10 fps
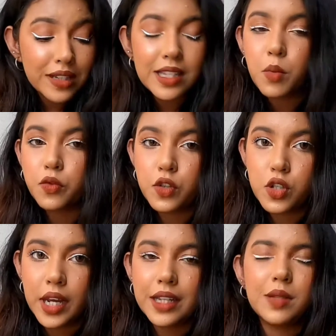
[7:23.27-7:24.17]
for
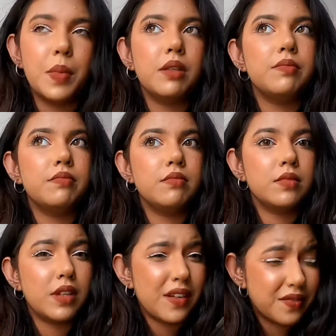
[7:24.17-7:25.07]
some of the shades, but
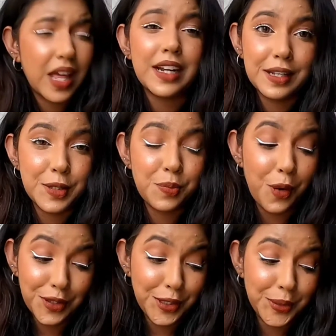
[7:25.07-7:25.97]
if that
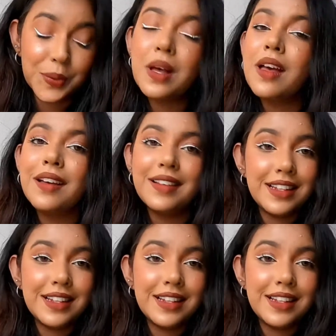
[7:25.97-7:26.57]
doesn't bother you,